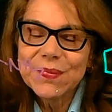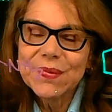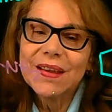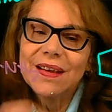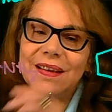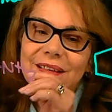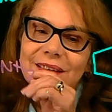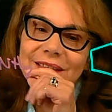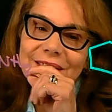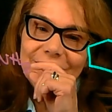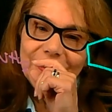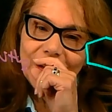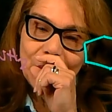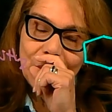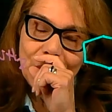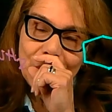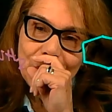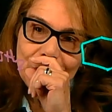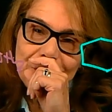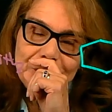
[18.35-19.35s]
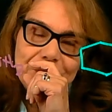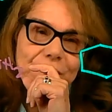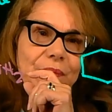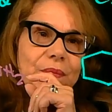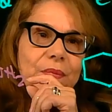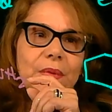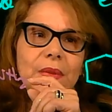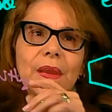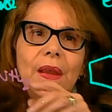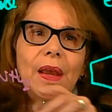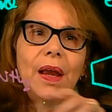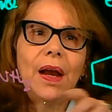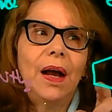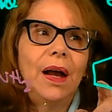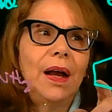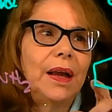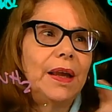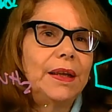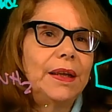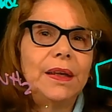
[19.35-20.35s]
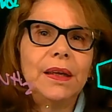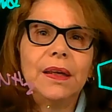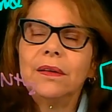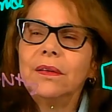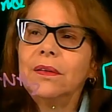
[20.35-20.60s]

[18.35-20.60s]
So, again,